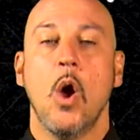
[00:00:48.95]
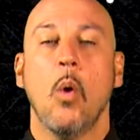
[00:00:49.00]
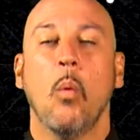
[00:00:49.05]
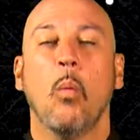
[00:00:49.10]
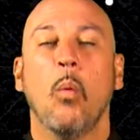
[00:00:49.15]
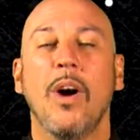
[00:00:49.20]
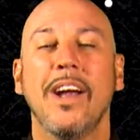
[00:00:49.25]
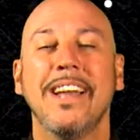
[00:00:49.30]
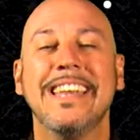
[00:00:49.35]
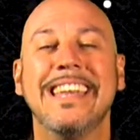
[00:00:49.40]

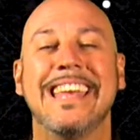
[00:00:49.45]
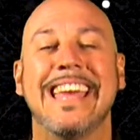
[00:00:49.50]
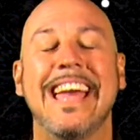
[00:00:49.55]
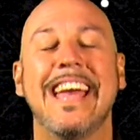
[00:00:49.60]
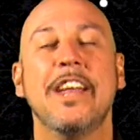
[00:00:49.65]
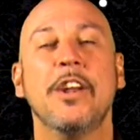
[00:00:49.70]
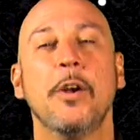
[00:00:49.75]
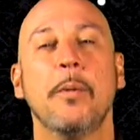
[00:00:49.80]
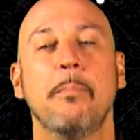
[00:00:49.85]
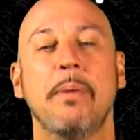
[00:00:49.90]
One
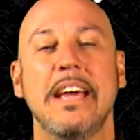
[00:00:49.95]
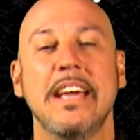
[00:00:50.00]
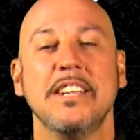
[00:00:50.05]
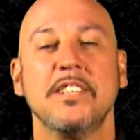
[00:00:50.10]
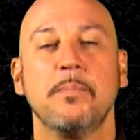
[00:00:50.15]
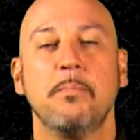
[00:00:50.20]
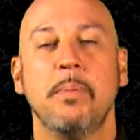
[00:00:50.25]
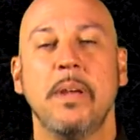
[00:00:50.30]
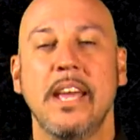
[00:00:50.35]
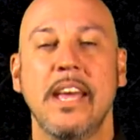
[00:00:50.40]
Gator Base
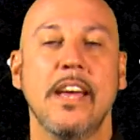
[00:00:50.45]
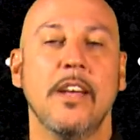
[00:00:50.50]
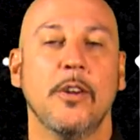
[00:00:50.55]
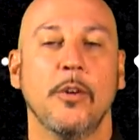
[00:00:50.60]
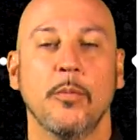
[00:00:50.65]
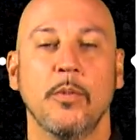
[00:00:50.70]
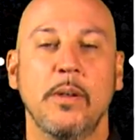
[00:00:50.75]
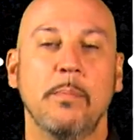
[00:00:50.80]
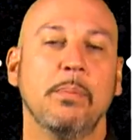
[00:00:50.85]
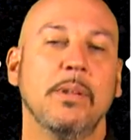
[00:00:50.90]
panel
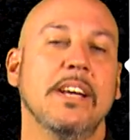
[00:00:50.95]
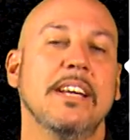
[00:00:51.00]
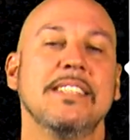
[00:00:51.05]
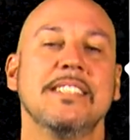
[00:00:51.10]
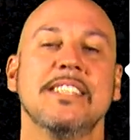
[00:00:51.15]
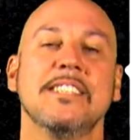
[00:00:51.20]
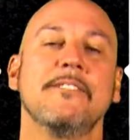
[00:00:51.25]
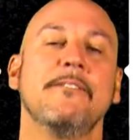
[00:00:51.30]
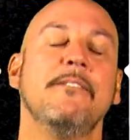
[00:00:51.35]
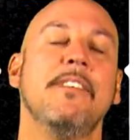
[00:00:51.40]

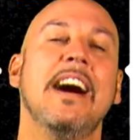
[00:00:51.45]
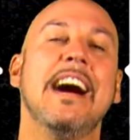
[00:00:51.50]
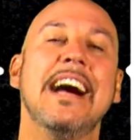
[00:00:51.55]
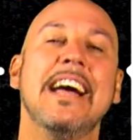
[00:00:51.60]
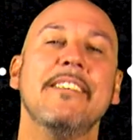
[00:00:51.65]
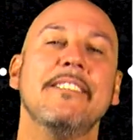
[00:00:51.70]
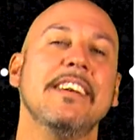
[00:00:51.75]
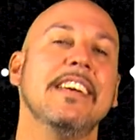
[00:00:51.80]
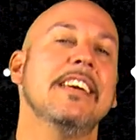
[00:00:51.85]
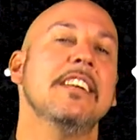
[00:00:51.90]
replaces
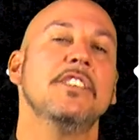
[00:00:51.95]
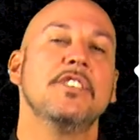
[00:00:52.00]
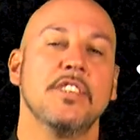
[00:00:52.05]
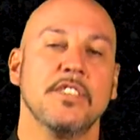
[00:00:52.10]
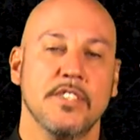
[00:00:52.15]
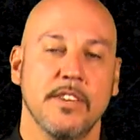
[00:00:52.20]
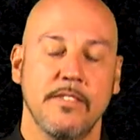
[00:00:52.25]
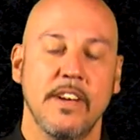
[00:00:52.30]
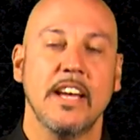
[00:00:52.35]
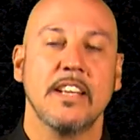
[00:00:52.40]
6 inches
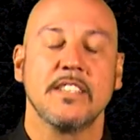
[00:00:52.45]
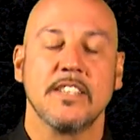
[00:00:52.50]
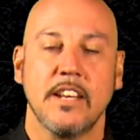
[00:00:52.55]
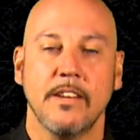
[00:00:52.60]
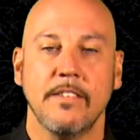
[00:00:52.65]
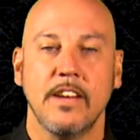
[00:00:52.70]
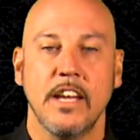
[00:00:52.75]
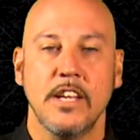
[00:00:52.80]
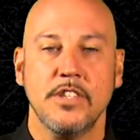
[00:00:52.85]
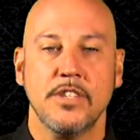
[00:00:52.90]
of
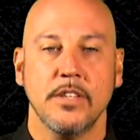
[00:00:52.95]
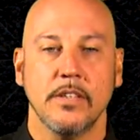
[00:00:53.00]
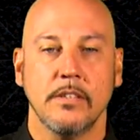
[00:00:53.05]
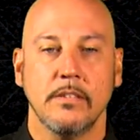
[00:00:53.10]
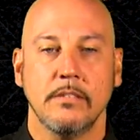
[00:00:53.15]
excavation.